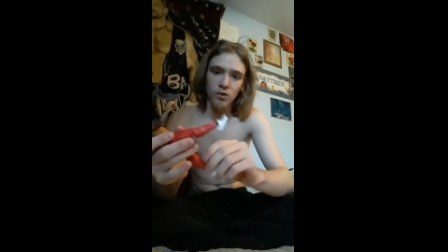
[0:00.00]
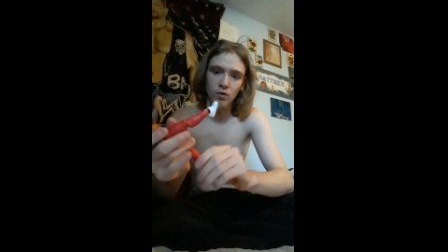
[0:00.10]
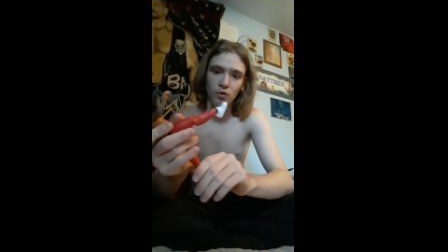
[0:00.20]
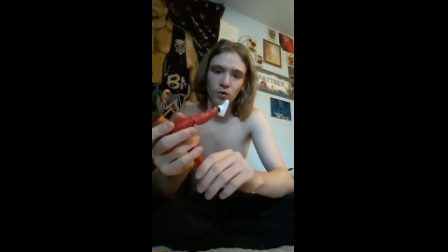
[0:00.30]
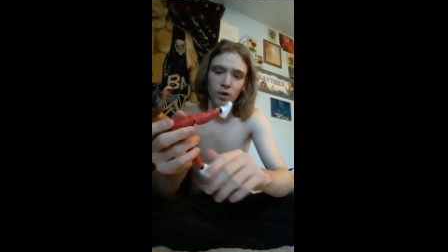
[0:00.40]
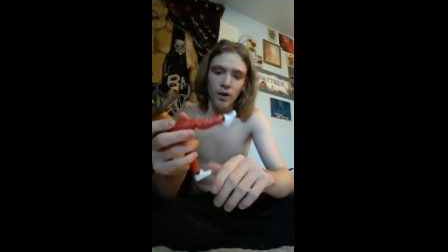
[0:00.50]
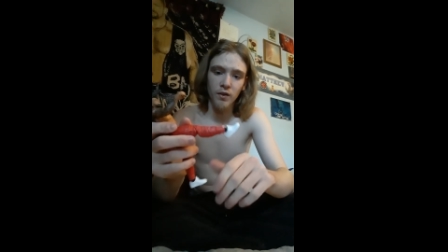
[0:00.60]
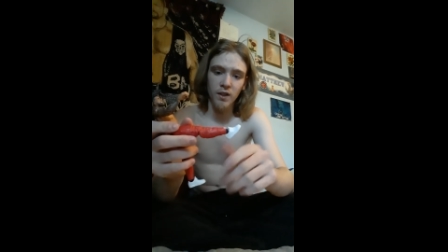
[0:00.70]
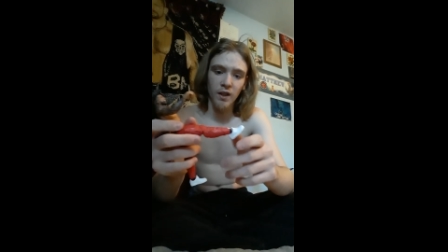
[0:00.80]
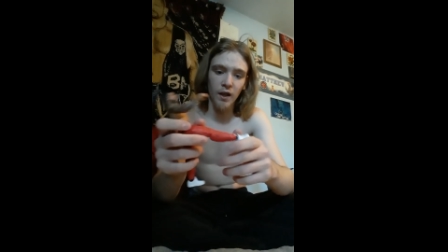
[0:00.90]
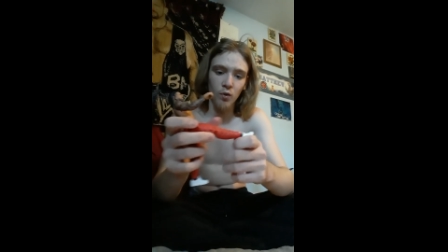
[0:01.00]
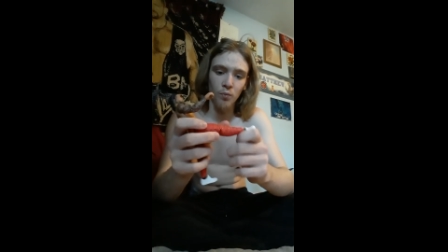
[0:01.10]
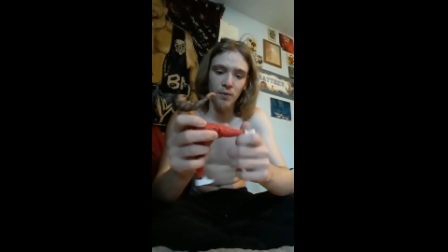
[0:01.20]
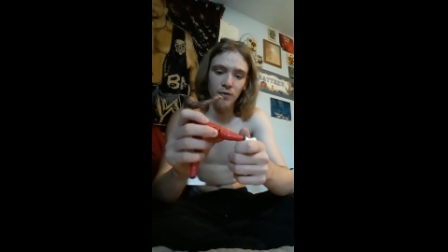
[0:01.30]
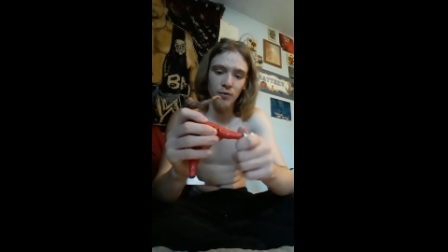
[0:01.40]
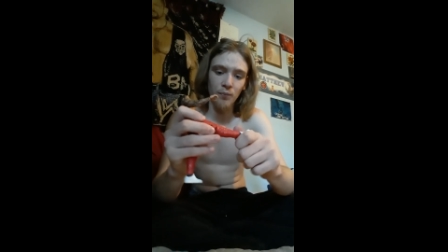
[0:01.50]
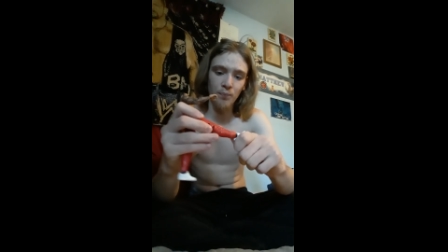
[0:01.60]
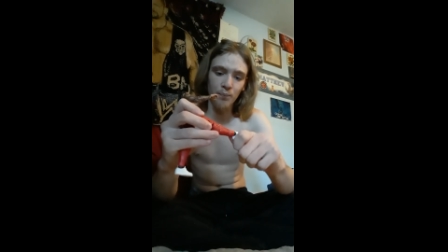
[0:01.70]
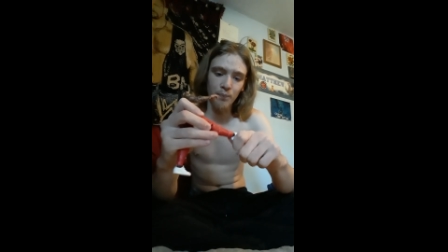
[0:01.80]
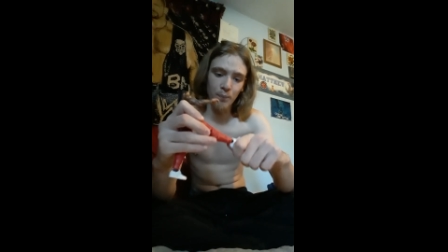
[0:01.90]
You do got the ankle pivot.
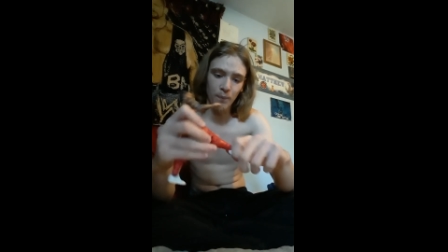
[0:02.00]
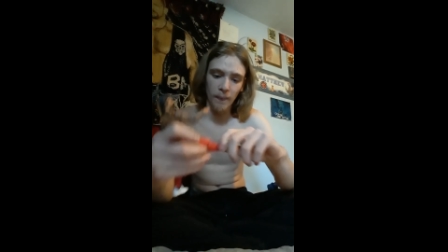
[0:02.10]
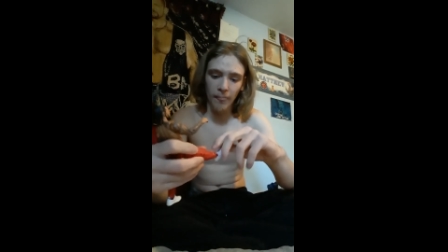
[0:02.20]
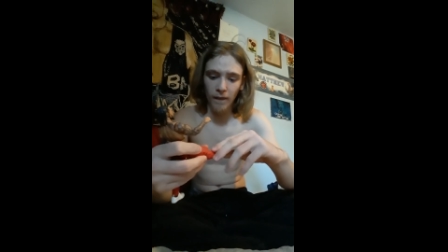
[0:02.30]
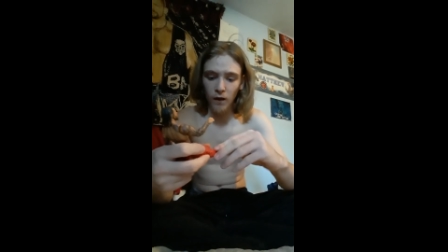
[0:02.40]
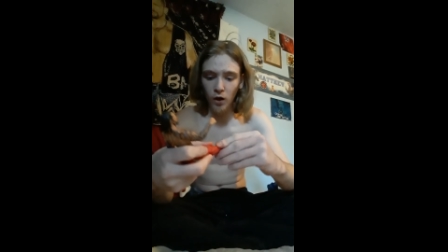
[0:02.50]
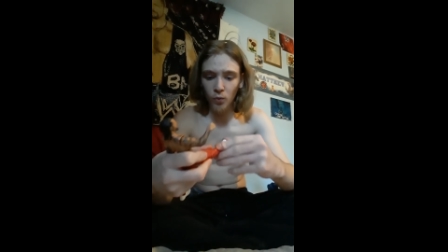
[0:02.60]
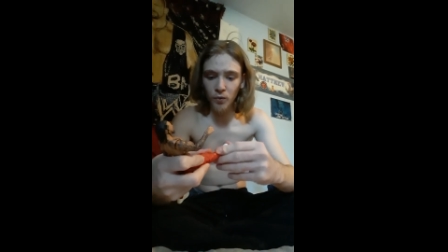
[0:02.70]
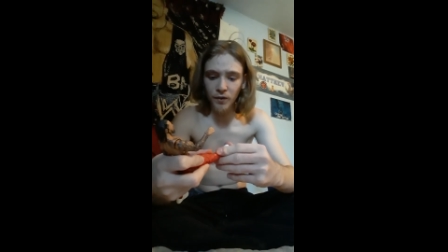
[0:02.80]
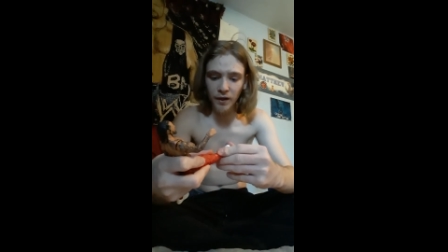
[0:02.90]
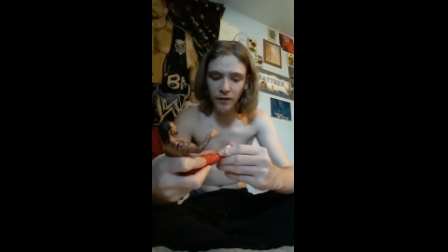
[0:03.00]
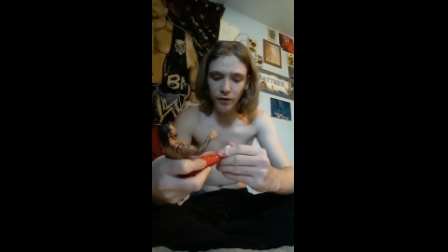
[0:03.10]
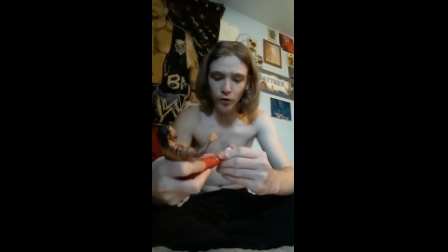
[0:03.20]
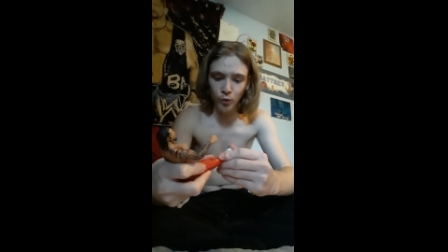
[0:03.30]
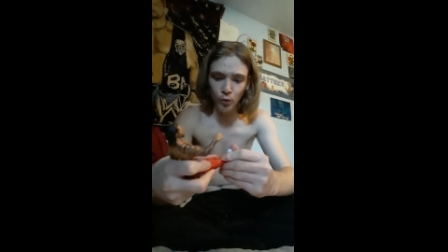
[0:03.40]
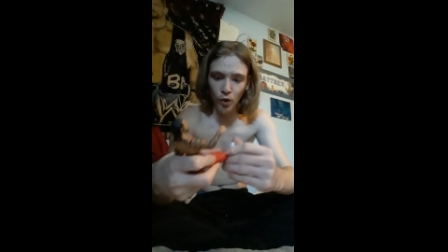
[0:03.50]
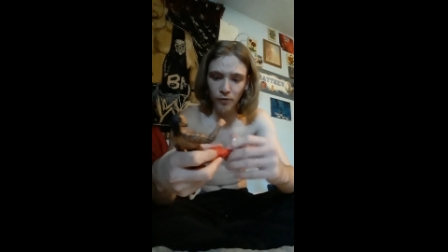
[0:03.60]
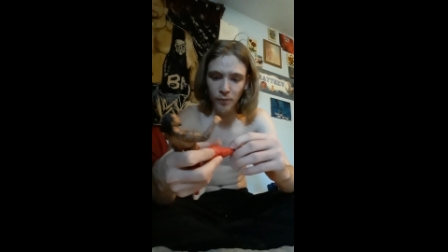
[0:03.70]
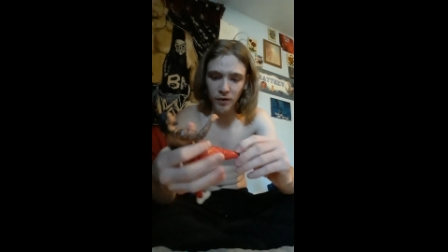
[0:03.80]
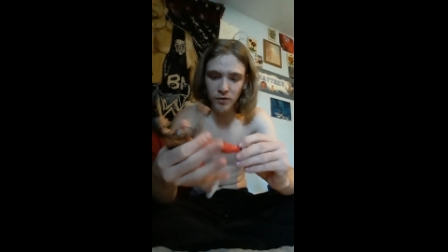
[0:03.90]
One thing I love
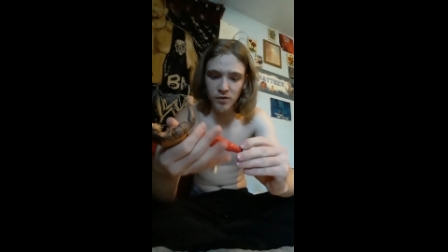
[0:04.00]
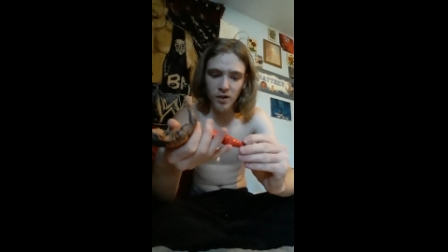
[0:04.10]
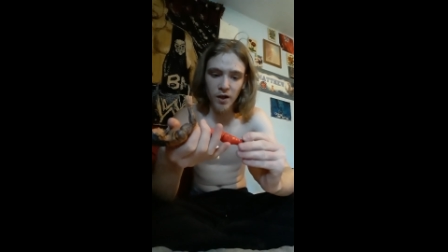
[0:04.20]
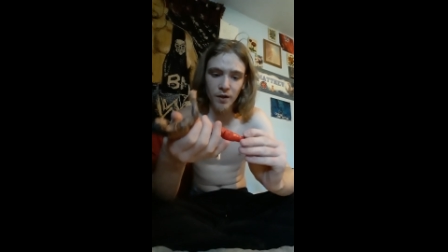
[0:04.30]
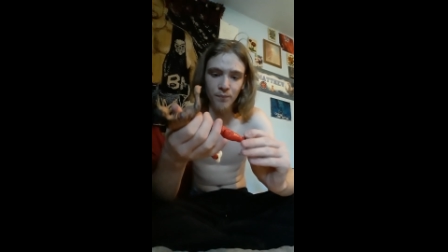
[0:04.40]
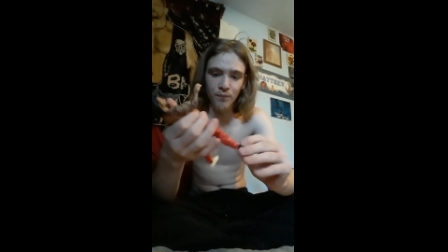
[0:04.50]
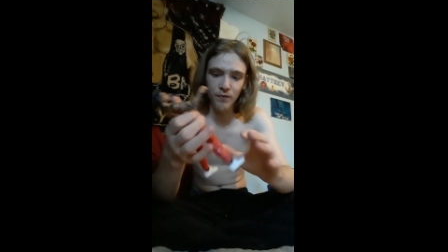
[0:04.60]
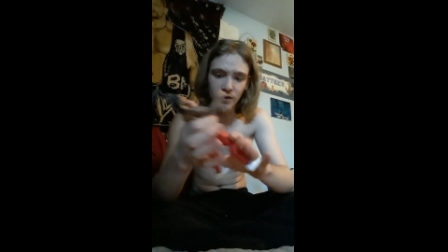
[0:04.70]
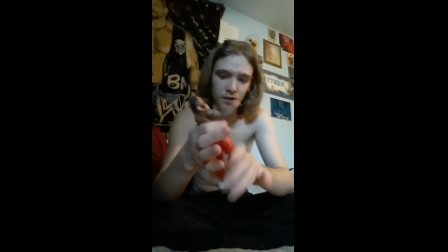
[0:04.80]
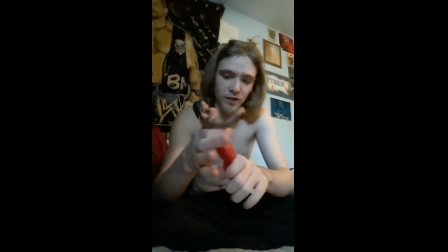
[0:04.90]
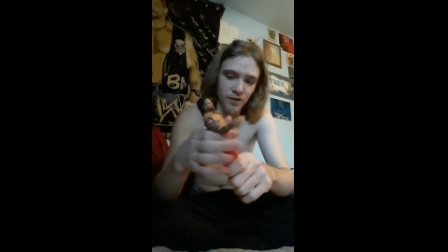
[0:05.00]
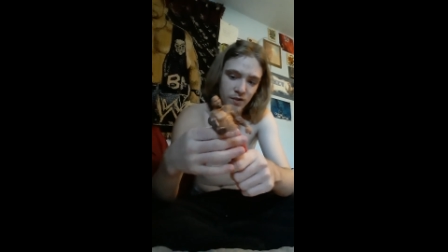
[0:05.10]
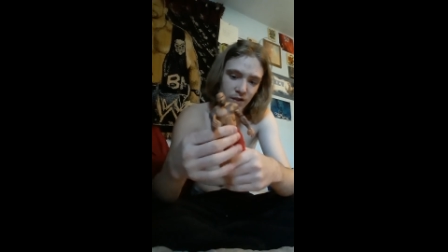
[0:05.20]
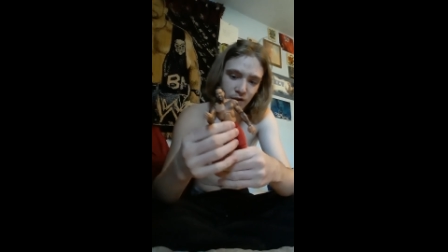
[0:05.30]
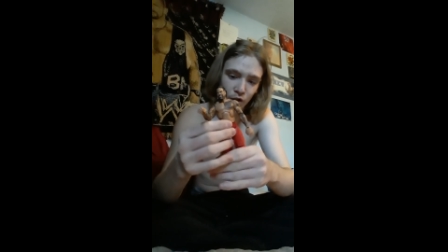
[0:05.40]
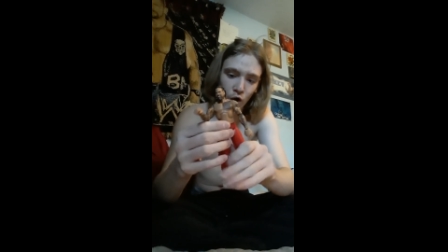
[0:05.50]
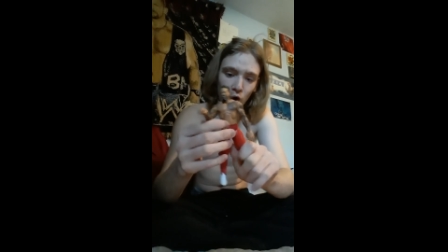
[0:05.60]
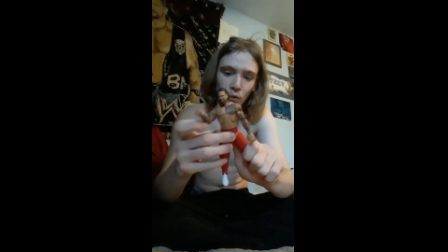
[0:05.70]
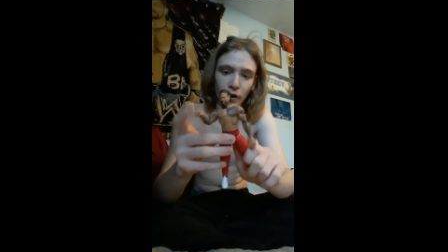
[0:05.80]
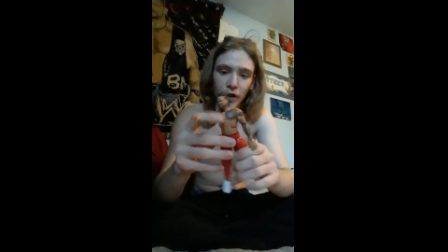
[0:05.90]
about this tire is they're
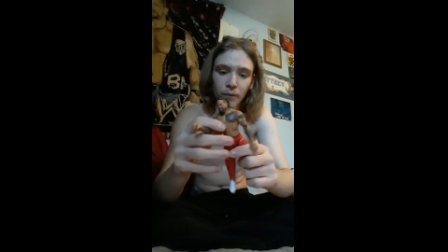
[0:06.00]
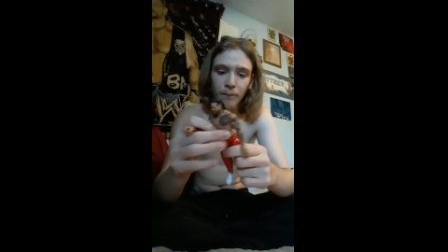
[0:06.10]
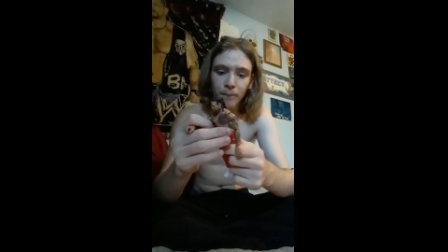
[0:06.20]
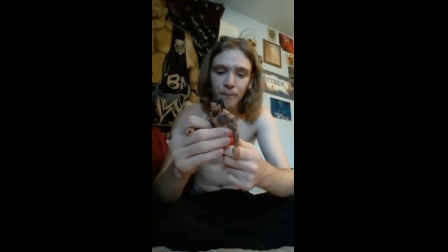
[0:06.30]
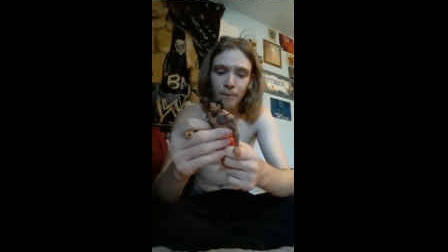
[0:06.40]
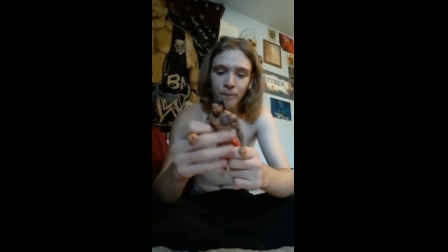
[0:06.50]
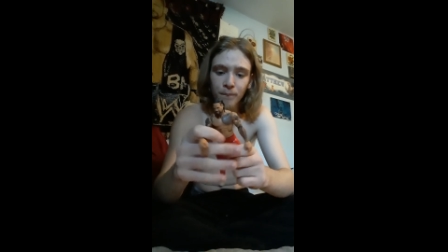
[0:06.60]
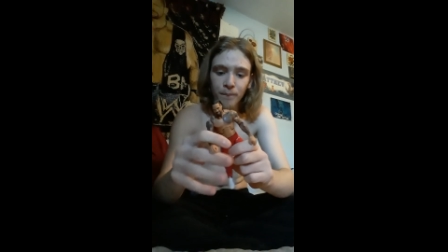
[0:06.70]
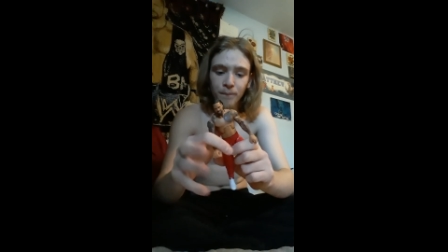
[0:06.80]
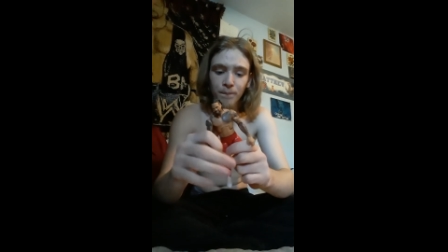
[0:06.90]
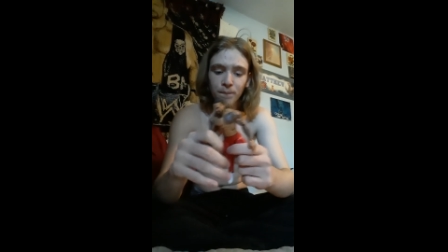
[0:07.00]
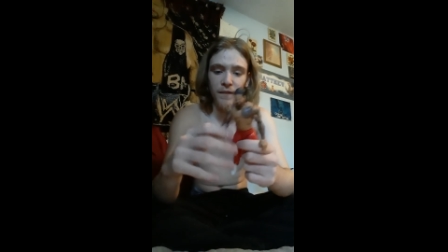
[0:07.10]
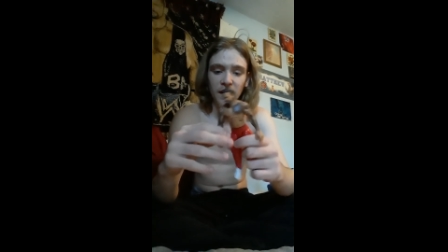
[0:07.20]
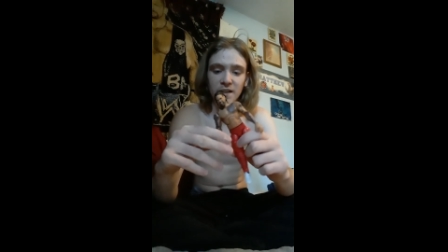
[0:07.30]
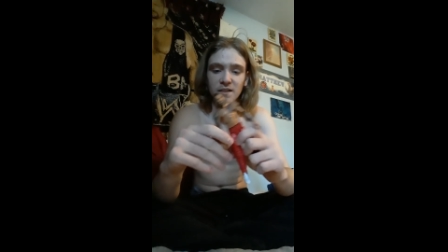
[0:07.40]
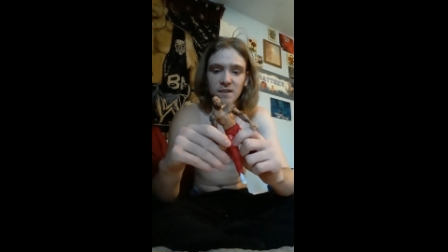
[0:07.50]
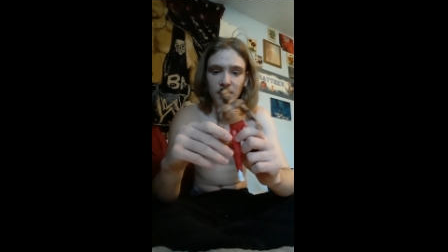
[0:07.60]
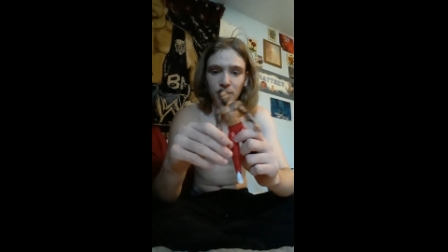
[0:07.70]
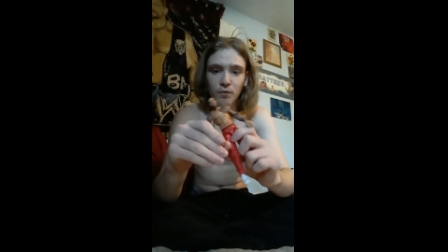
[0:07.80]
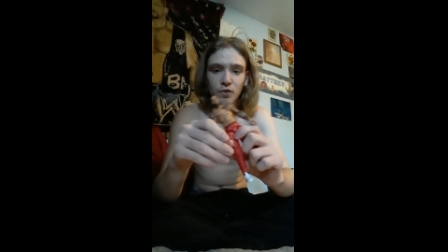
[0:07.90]
all red,
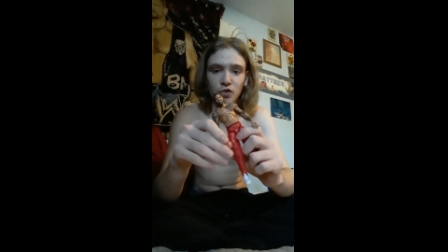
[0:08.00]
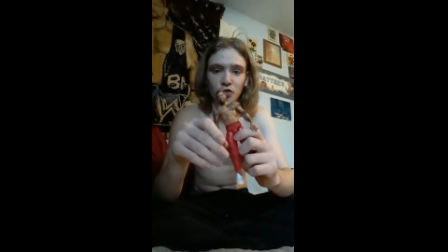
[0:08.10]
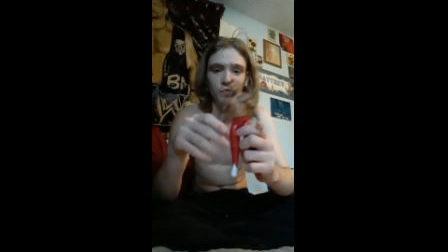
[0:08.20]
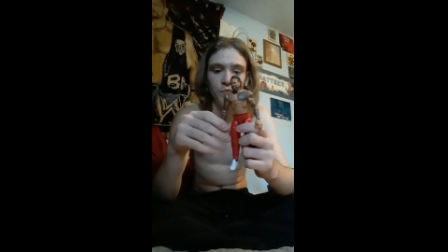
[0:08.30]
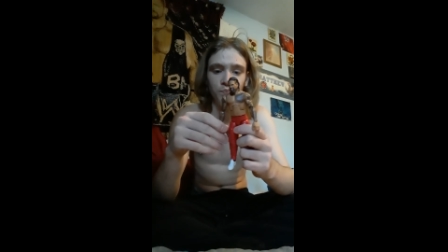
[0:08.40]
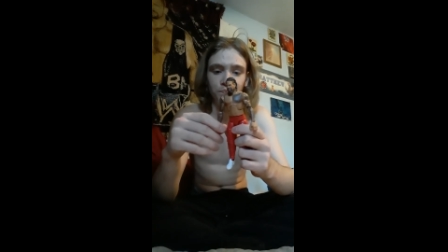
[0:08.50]
except for the shoes.